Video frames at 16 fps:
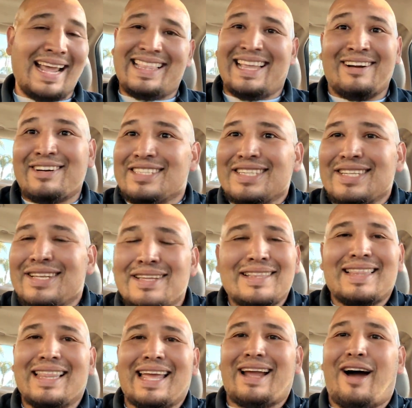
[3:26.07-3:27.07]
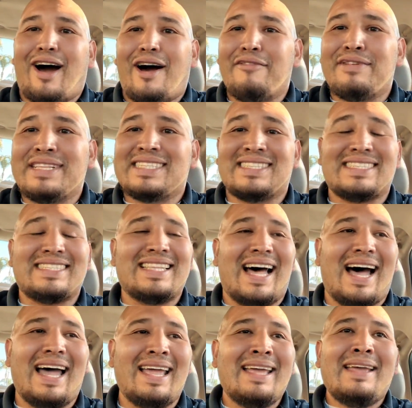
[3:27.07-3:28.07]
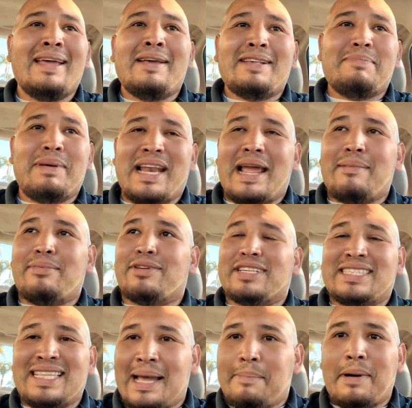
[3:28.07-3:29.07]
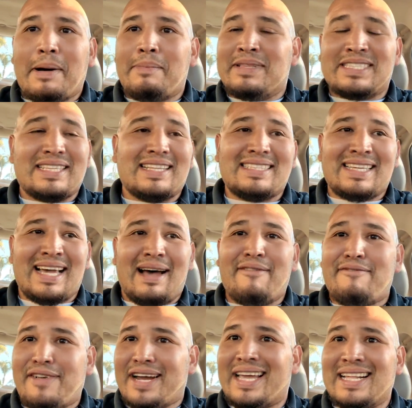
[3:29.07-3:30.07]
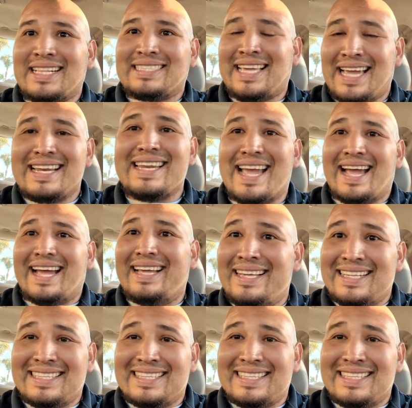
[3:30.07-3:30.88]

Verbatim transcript: Like there's like offense has not been able to step up into the top fucking 10 yet.